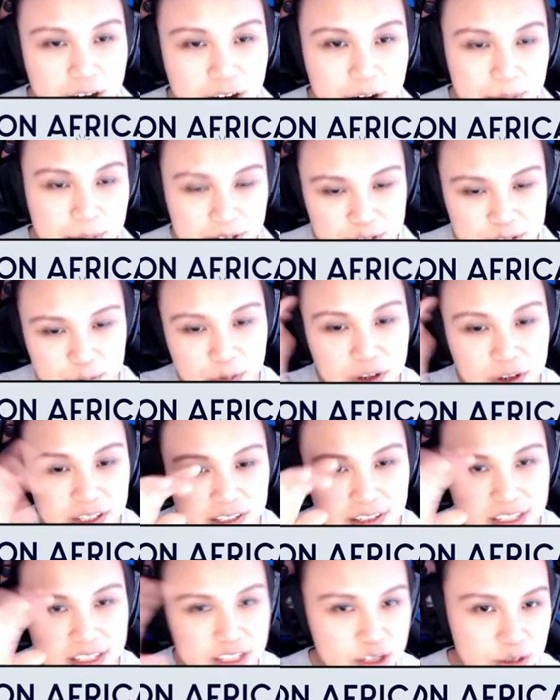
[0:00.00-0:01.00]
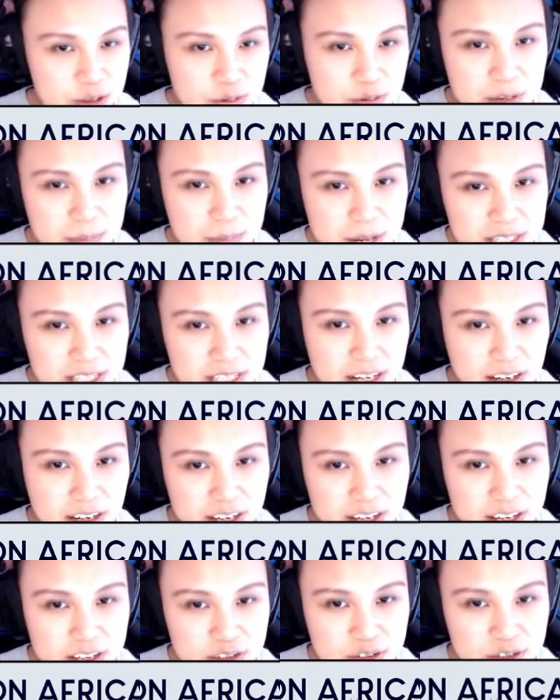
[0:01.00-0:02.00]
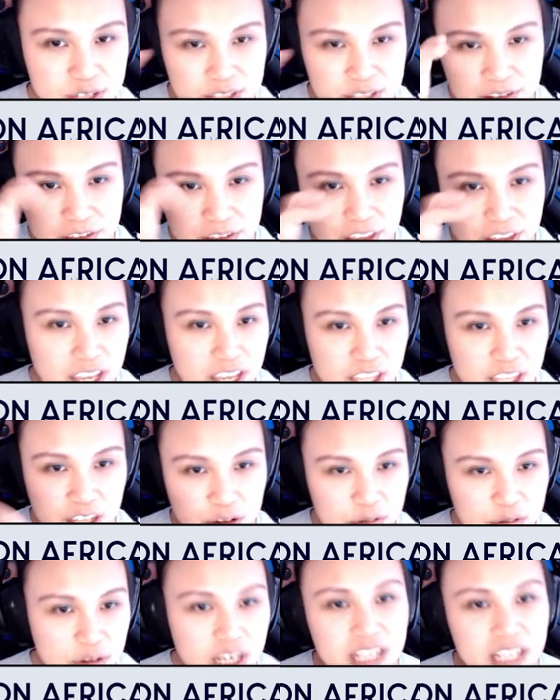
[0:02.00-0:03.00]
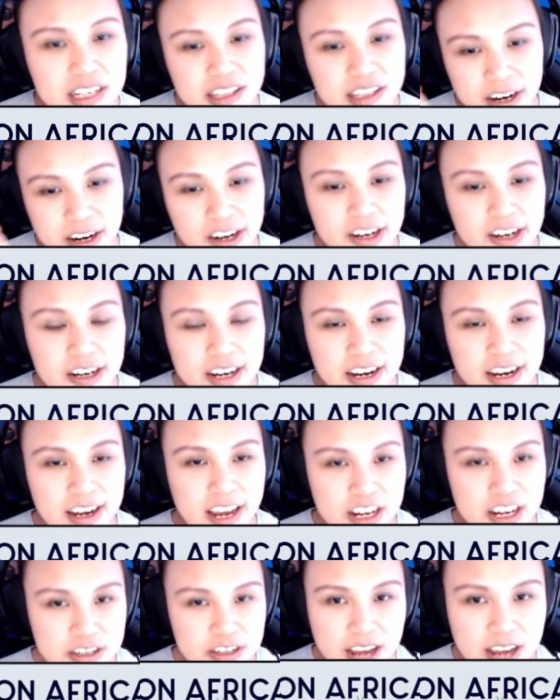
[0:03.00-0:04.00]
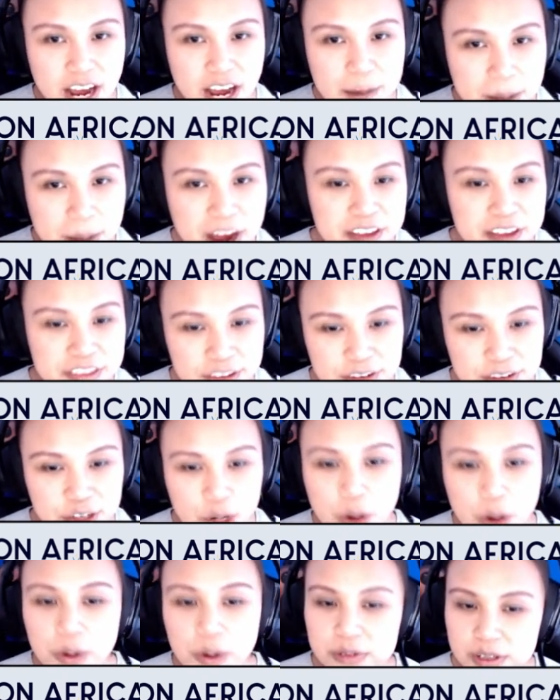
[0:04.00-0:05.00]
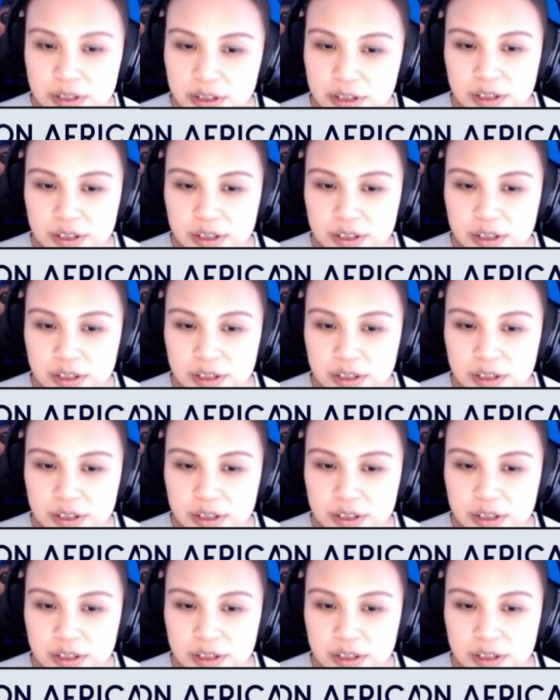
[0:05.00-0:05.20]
But what this is doing basically is just the thing in the green there, actually our Python code.